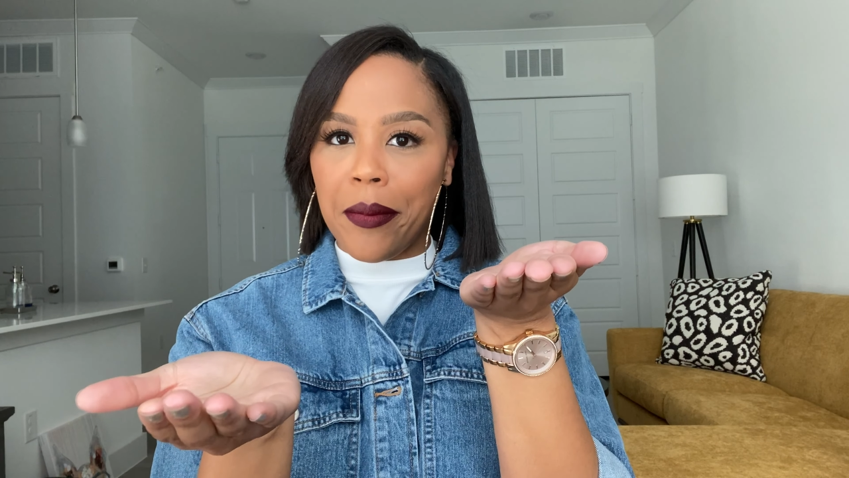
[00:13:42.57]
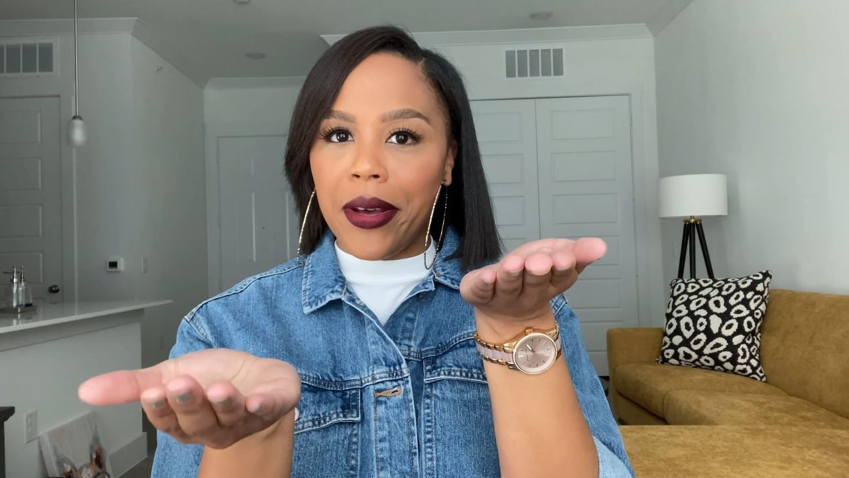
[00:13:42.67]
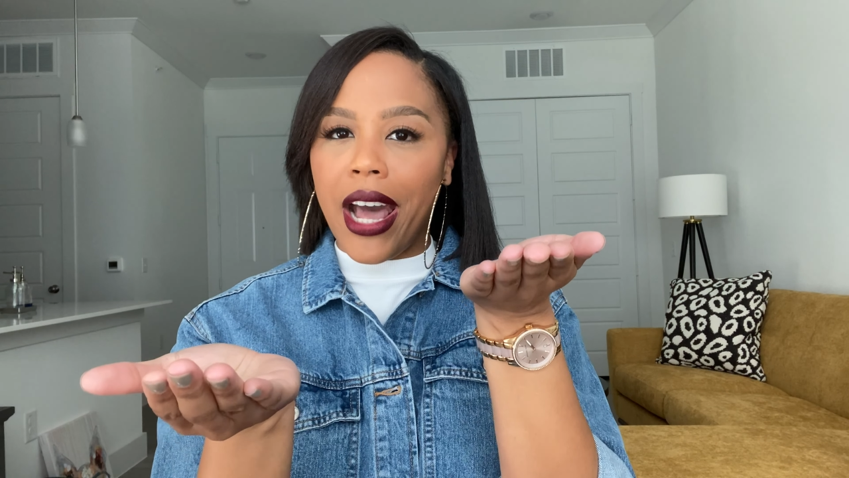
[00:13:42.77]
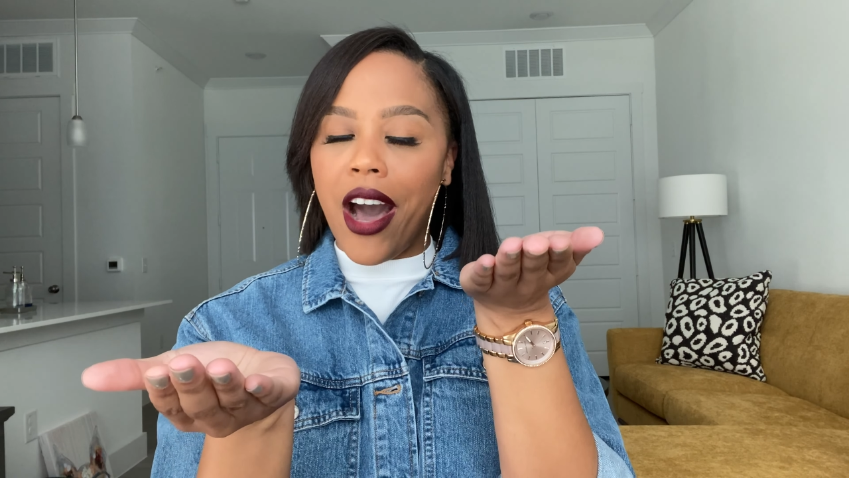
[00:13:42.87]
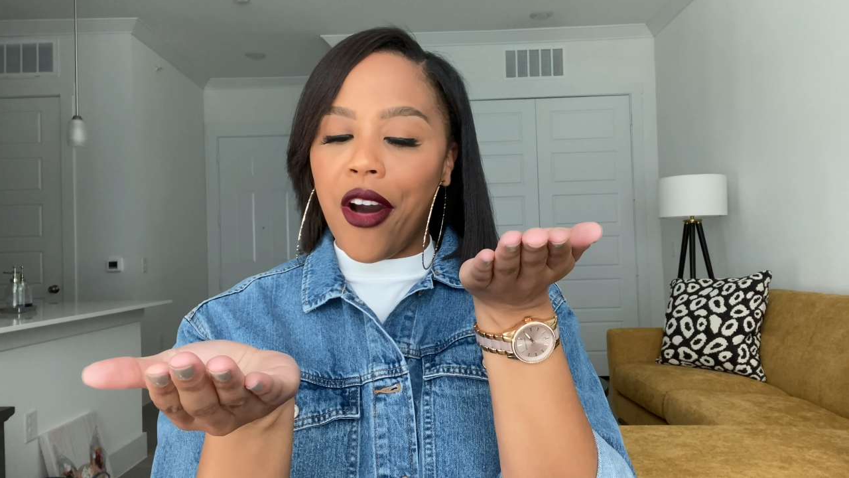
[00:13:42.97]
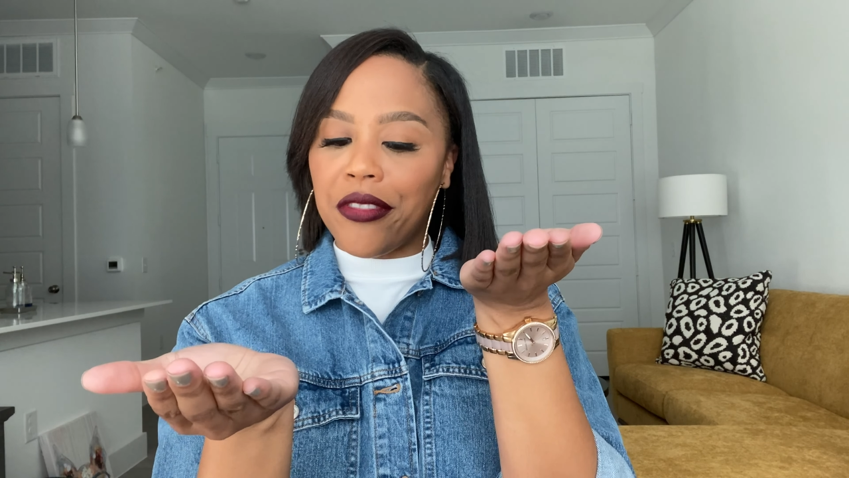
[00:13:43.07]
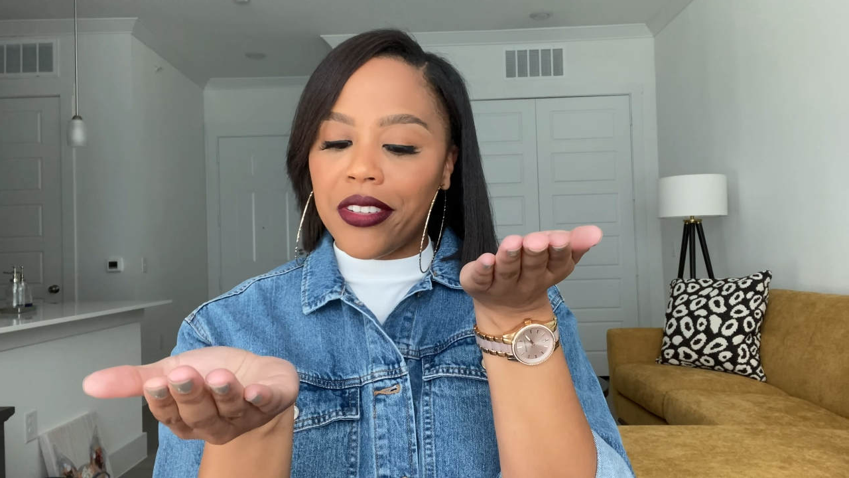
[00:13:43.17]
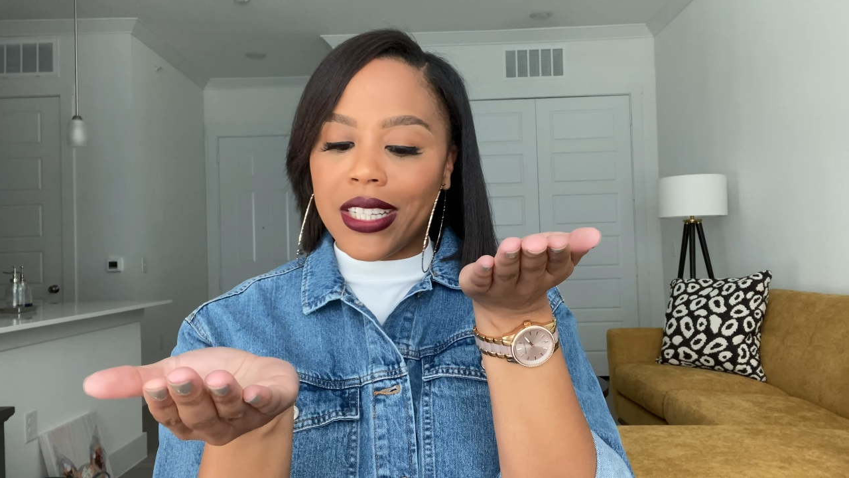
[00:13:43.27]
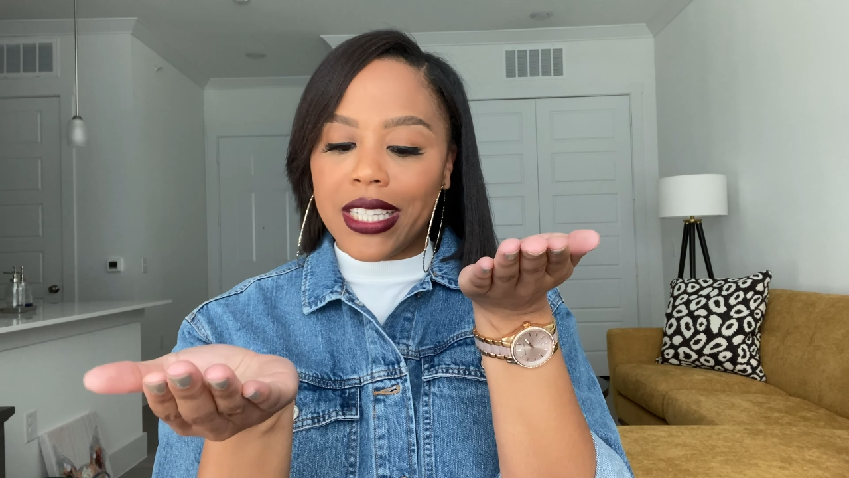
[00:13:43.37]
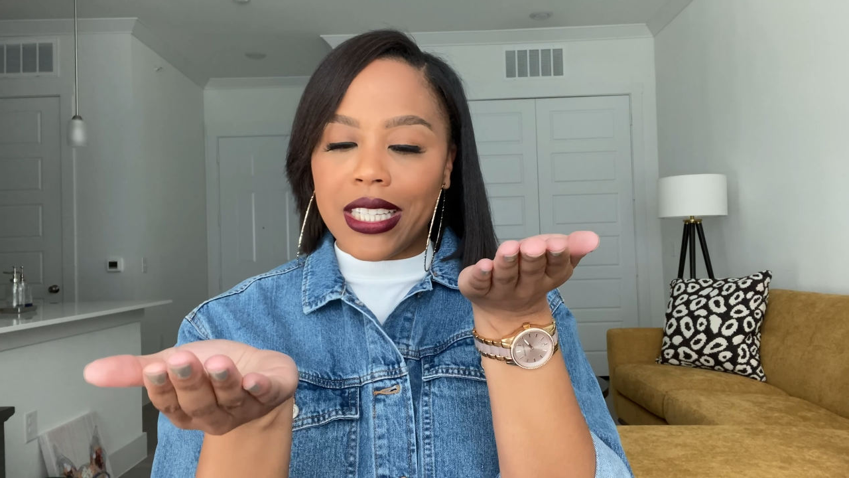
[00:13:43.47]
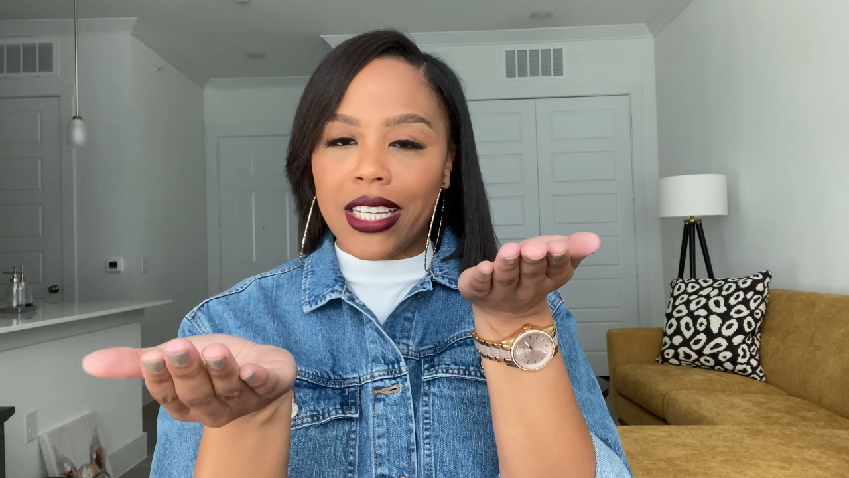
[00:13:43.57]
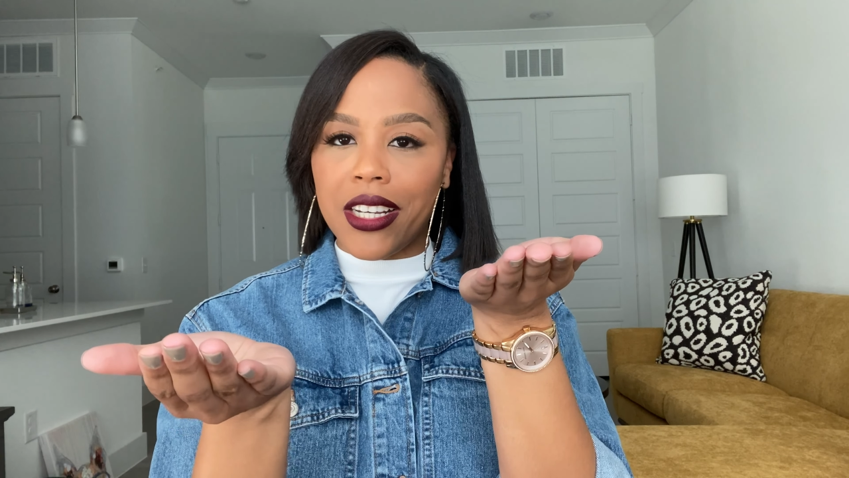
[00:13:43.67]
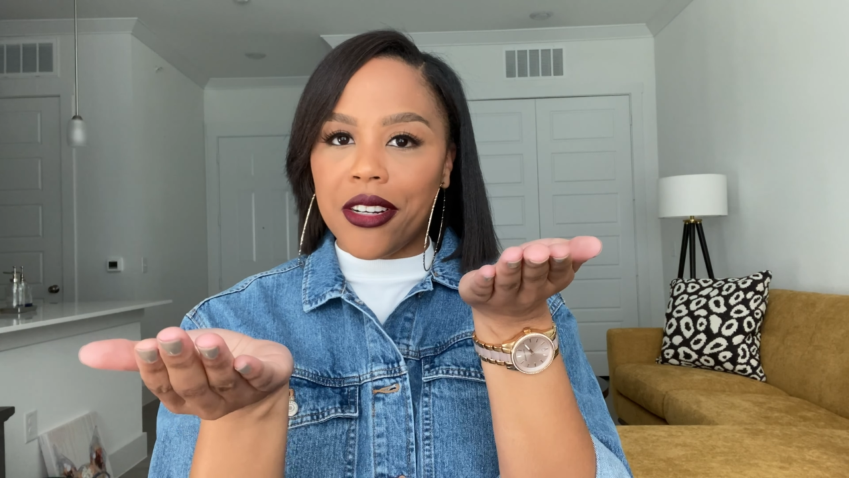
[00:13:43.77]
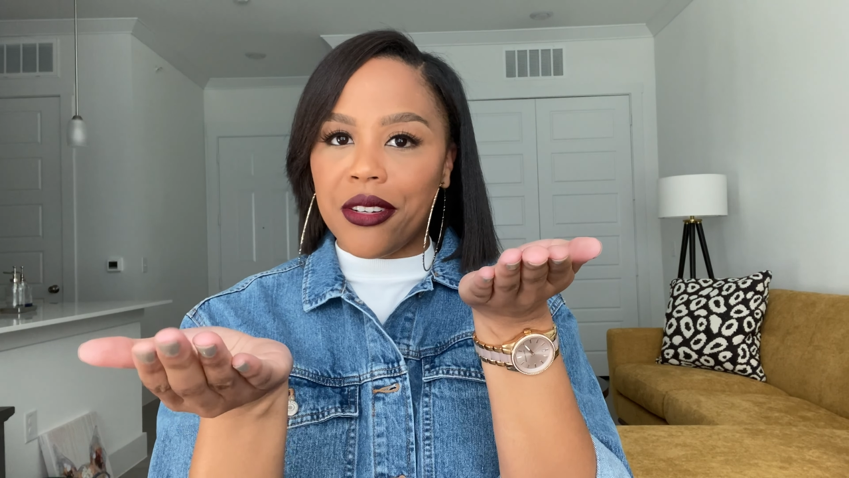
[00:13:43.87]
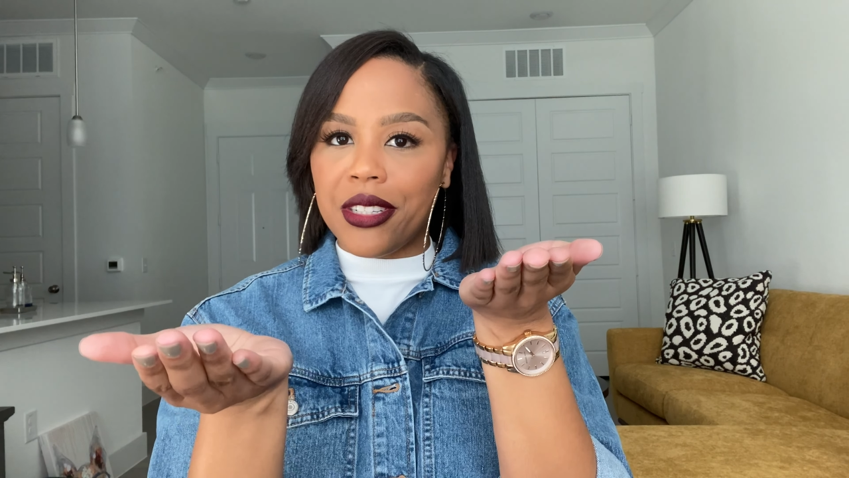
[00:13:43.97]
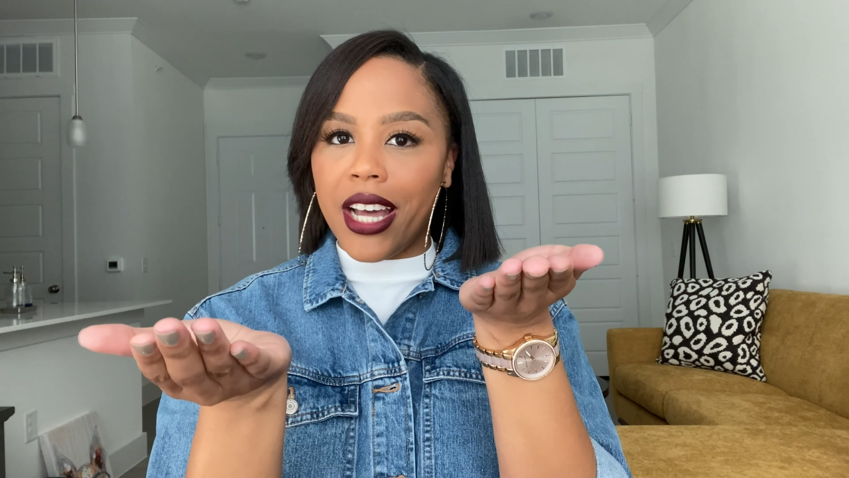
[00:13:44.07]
But over the years,